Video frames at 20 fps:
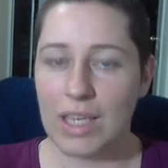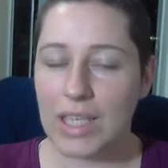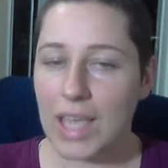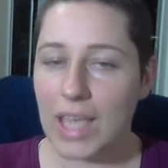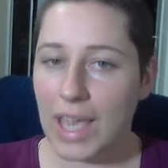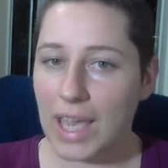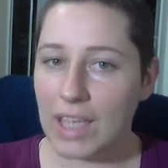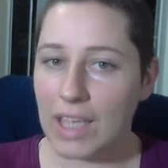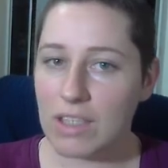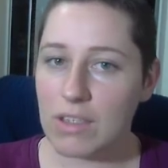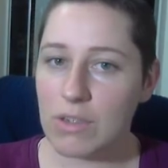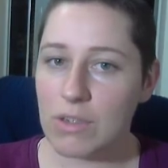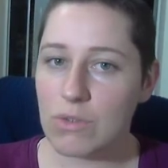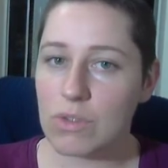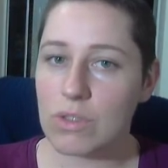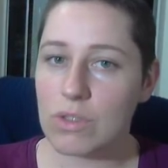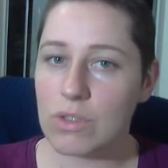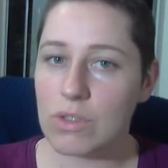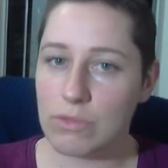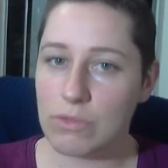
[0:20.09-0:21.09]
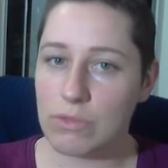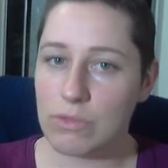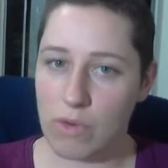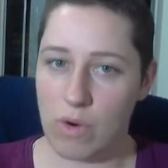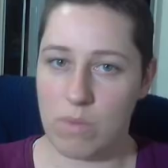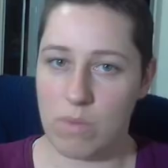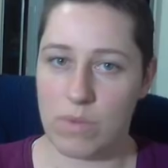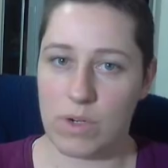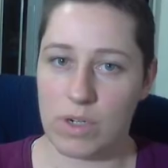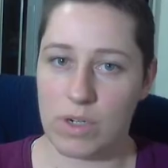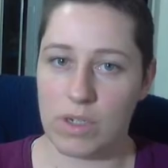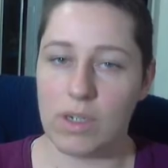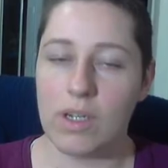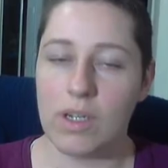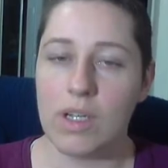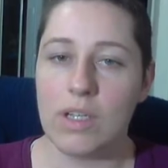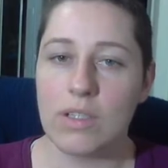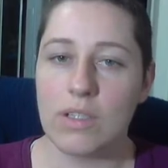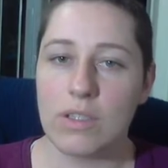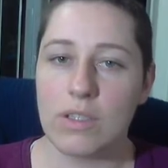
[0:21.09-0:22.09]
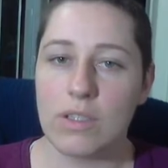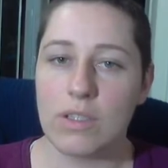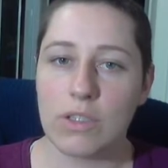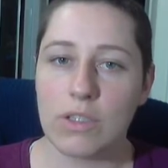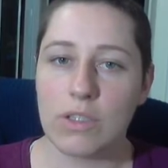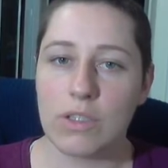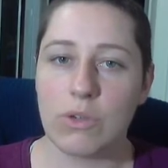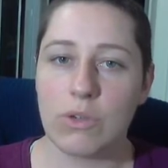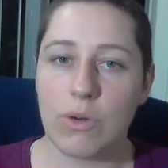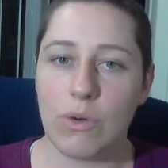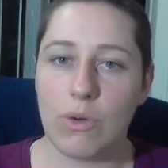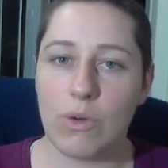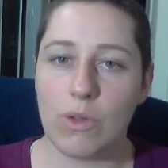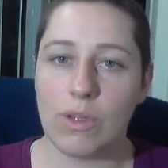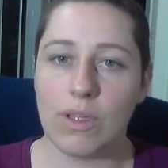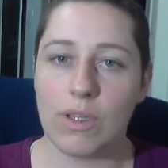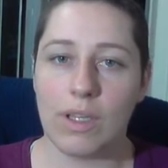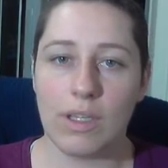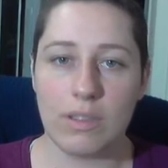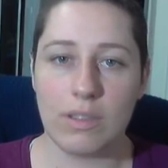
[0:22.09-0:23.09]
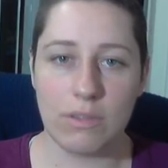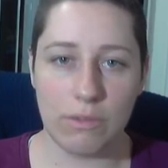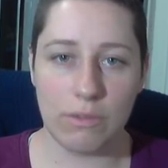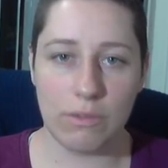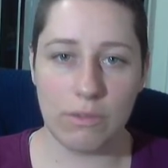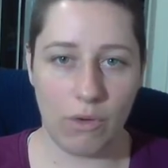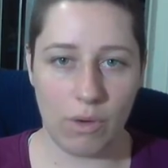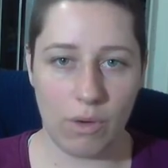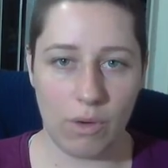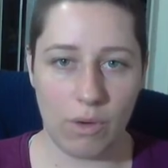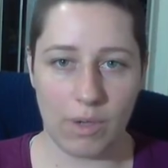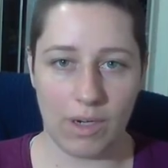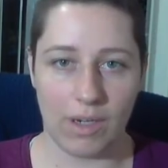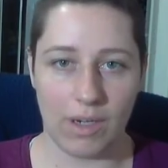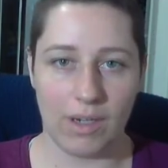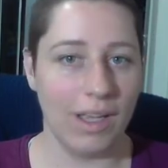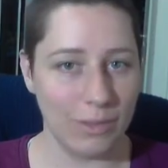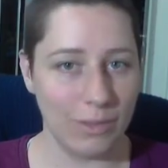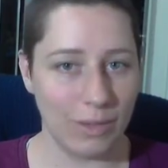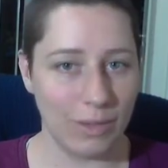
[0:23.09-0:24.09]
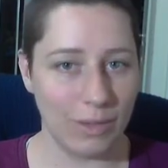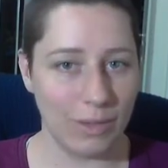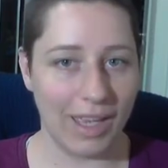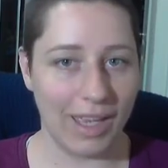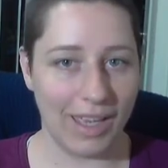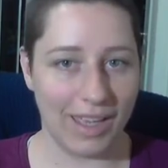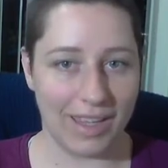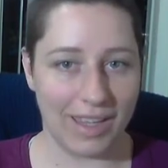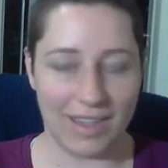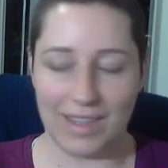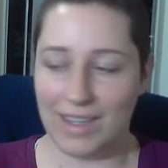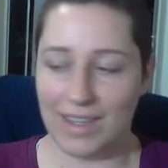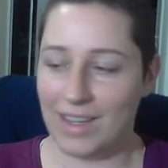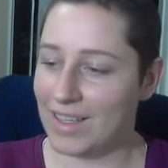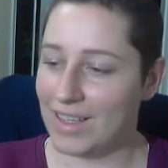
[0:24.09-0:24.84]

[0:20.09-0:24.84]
can you use a deformer to control a deformer? And you can.